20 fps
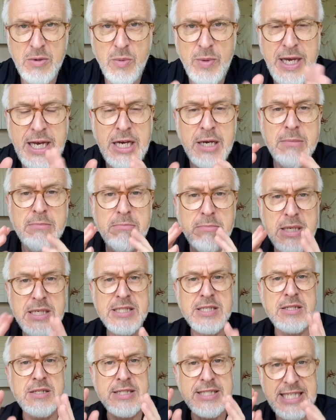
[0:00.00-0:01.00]
we can
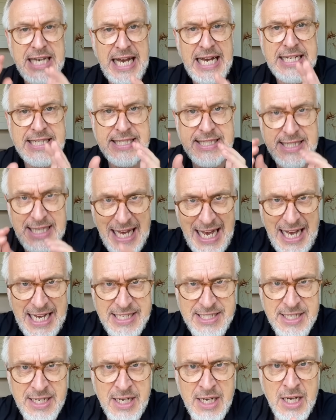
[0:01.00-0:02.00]
muscle test
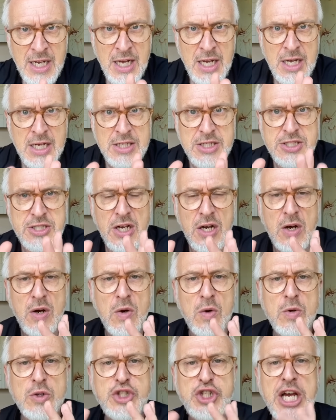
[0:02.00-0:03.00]
that.
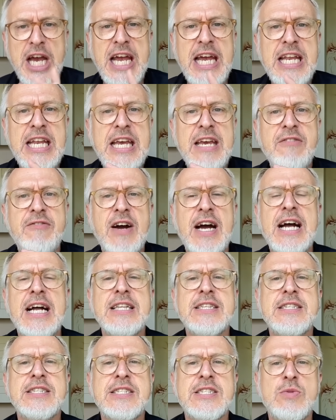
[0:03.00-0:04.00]
So, J.D.
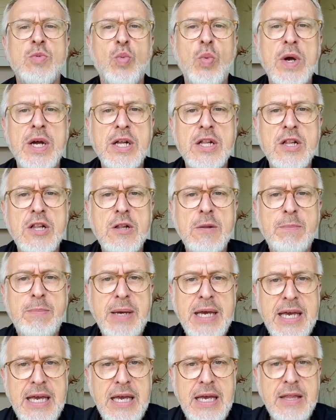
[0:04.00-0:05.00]
Vance will
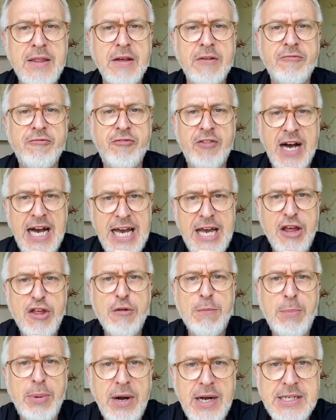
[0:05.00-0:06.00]
be the vice
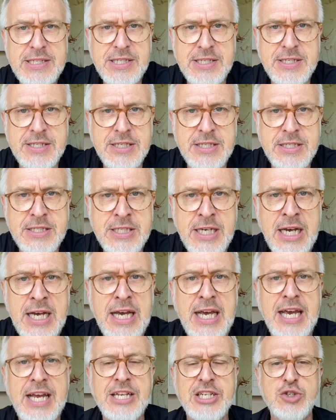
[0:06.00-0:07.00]
president
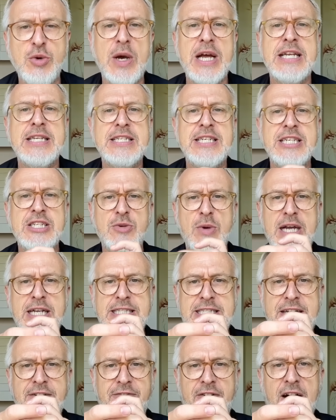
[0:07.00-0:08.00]
in
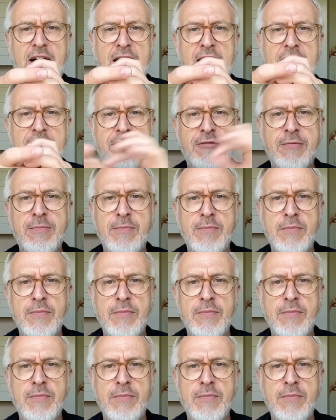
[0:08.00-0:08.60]
2025.